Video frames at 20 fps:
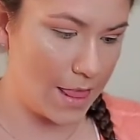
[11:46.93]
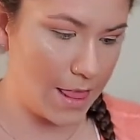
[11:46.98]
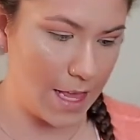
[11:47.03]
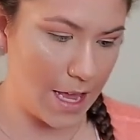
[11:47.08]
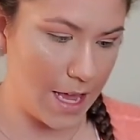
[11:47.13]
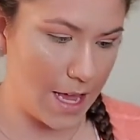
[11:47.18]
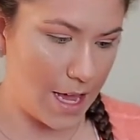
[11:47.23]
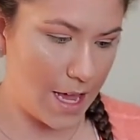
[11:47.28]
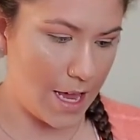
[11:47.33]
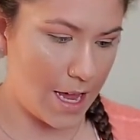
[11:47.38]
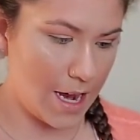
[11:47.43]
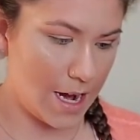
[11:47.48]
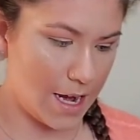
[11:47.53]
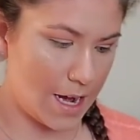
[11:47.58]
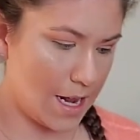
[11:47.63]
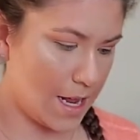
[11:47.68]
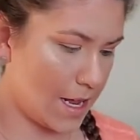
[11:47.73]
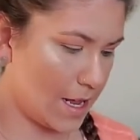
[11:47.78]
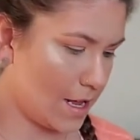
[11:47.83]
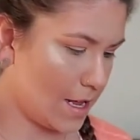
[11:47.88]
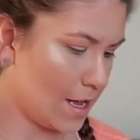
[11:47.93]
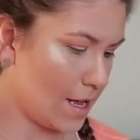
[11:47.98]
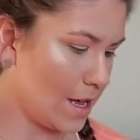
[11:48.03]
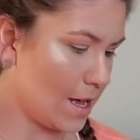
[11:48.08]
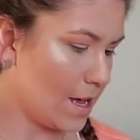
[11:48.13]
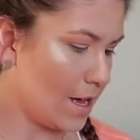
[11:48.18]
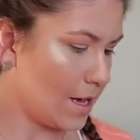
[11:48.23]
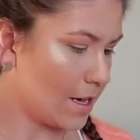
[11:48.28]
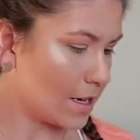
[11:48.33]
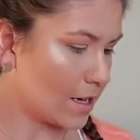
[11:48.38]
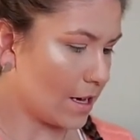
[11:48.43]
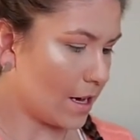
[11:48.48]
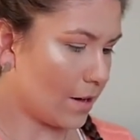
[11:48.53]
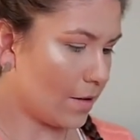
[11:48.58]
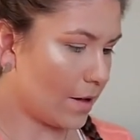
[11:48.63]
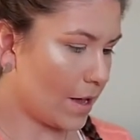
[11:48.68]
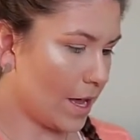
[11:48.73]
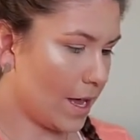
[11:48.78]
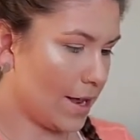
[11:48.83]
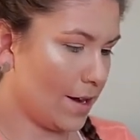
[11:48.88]
then
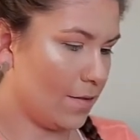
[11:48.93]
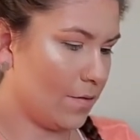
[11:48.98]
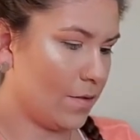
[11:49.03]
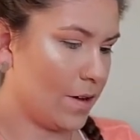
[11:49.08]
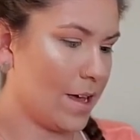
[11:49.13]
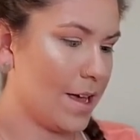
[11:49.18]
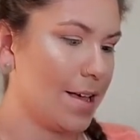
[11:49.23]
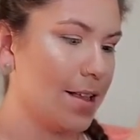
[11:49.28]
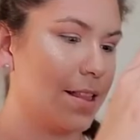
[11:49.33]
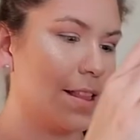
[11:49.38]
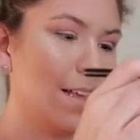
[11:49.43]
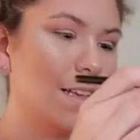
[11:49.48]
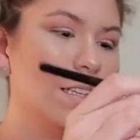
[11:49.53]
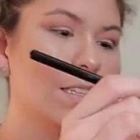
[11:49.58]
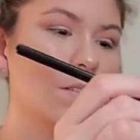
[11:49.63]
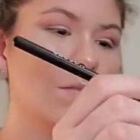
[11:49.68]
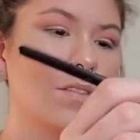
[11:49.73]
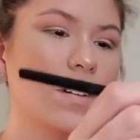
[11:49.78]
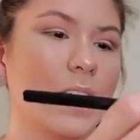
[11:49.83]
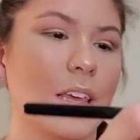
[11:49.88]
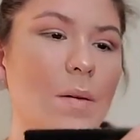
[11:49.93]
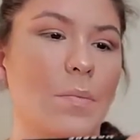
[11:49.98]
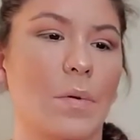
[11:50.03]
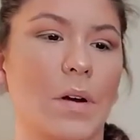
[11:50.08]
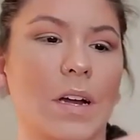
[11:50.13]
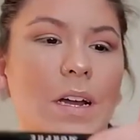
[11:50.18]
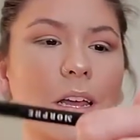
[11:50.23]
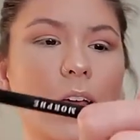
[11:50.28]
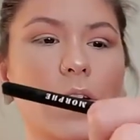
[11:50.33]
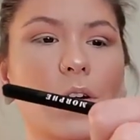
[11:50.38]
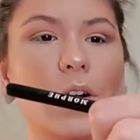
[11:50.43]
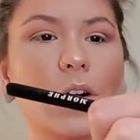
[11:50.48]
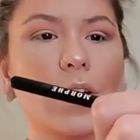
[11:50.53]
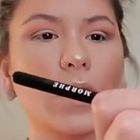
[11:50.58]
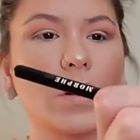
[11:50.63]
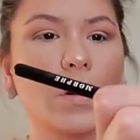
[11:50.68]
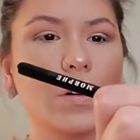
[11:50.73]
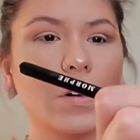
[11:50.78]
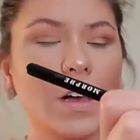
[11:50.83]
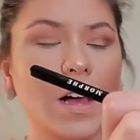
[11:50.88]
go in with this really pretty
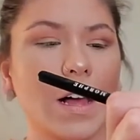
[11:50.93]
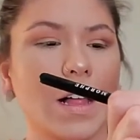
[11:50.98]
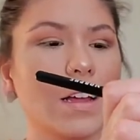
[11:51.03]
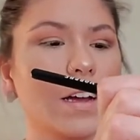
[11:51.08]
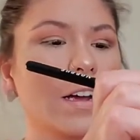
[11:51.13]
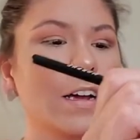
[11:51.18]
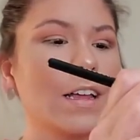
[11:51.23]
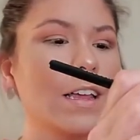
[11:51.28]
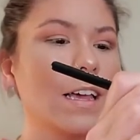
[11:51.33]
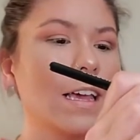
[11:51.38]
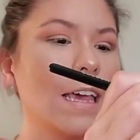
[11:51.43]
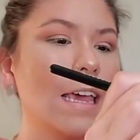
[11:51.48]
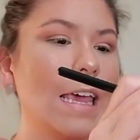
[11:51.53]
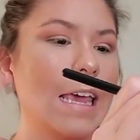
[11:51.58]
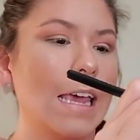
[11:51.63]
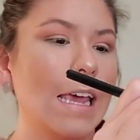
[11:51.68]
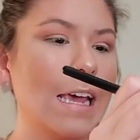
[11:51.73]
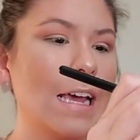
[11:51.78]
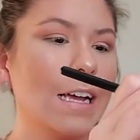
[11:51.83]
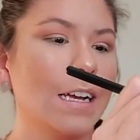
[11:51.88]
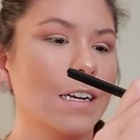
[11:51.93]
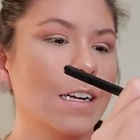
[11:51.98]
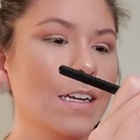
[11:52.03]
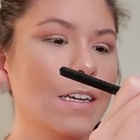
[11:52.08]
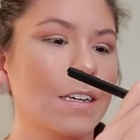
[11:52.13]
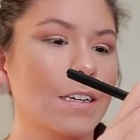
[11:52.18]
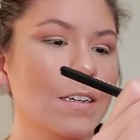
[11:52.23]
curl color again.